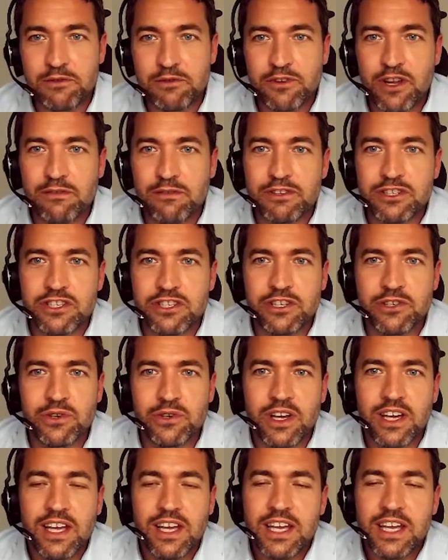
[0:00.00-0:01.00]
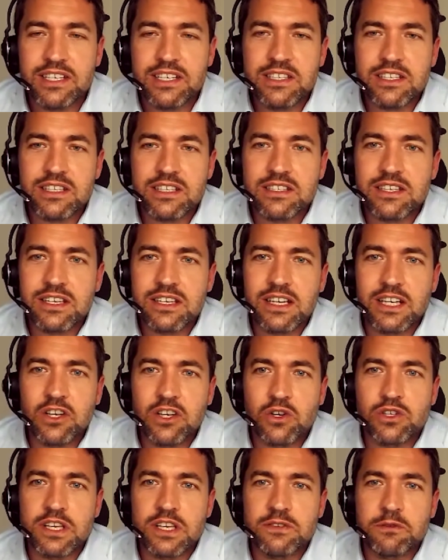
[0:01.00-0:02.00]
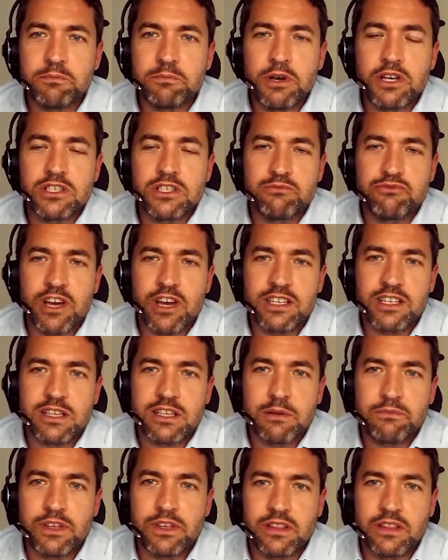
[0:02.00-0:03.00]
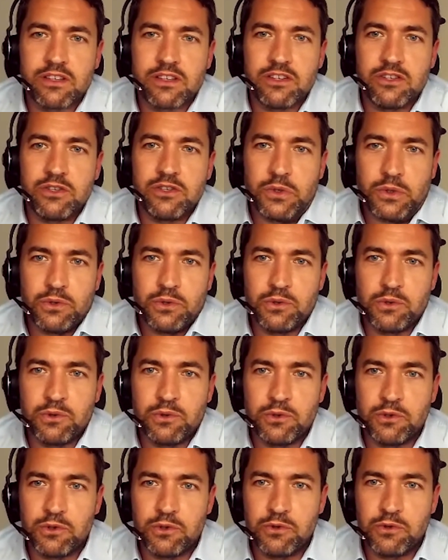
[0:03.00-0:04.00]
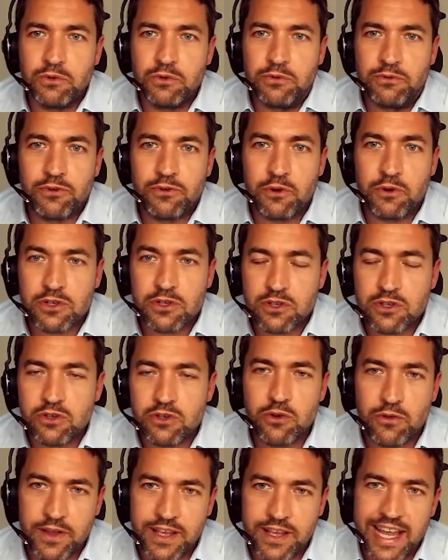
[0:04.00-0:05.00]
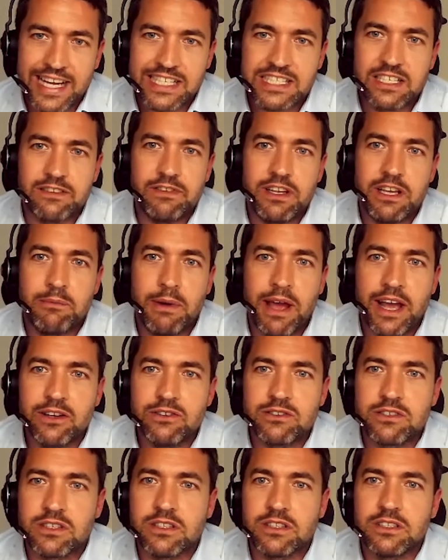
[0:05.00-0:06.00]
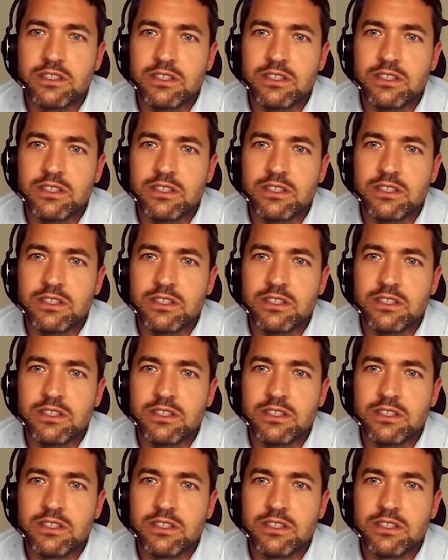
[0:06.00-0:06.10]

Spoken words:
moving over to you, is this concept of personal brand something that you focus on, you think actively about?